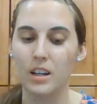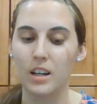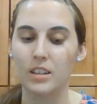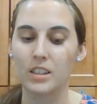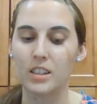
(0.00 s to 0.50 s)

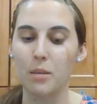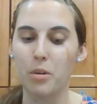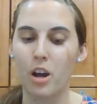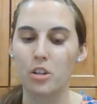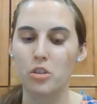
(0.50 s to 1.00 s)
The
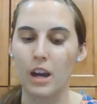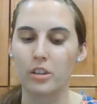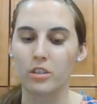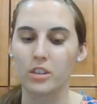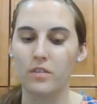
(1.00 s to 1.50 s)

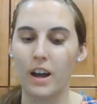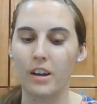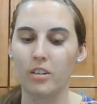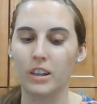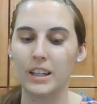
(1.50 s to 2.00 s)
subcontractors
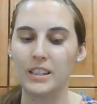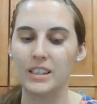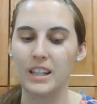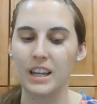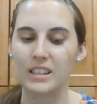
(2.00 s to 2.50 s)
filed liens
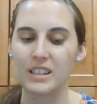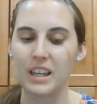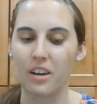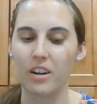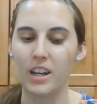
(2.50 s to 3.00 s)
against
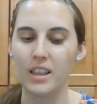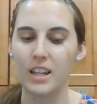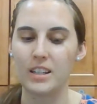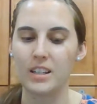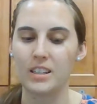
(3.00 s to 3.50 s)
Gary and
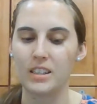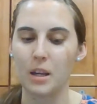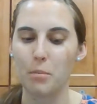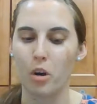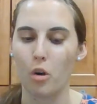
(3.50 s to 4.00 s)
Linda's
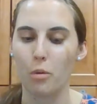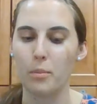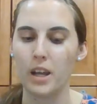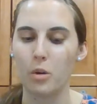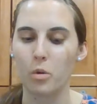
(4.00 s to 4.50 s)
summer home
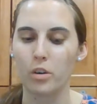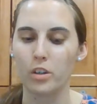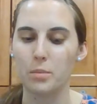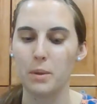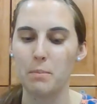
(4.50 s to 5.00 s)
in order
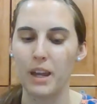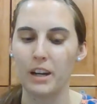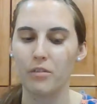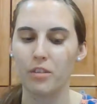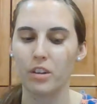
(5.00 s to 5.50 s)
to be
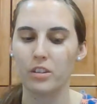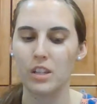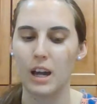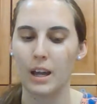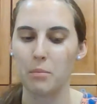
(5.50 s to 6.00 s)
paid for their
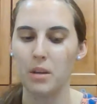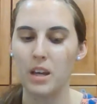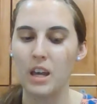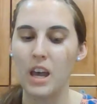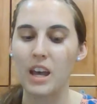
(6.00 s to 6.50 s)
time.
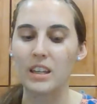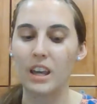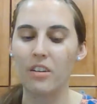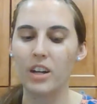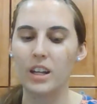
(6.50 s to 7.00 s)

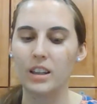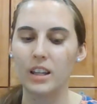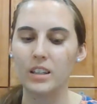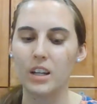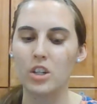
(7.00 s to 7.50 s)
Gary and
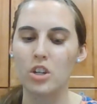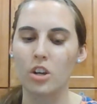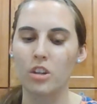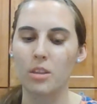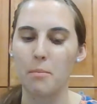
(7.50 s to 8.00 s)
Linda
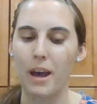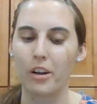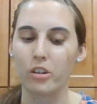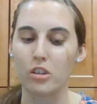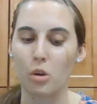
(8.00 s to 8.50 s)
took the
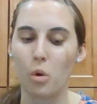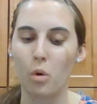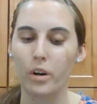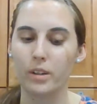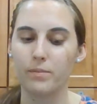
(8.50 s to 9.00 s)
matter to
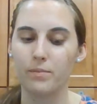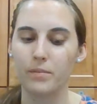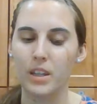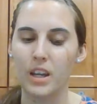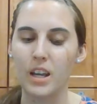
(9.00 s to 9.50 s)
court.
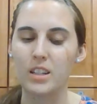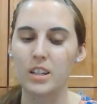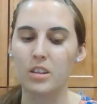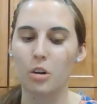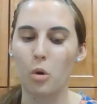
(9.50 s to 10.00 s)

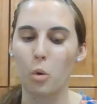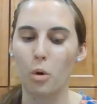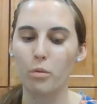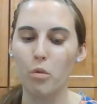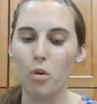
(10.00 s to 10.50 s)
Did the
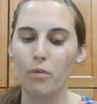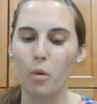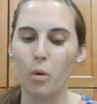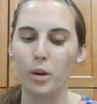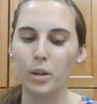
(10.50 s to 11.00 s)
court rule
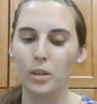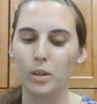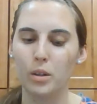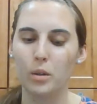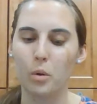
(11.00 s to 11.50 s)
for
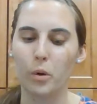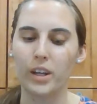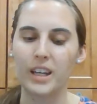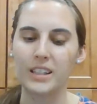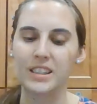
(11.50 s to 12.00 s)
or
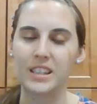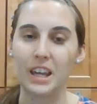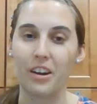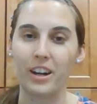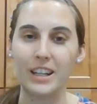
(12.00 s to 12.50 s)
against
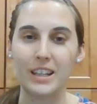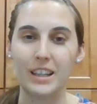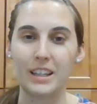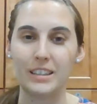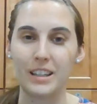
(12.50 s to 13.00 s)
Gary and
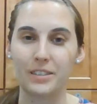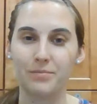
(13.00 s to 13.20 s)
Linda?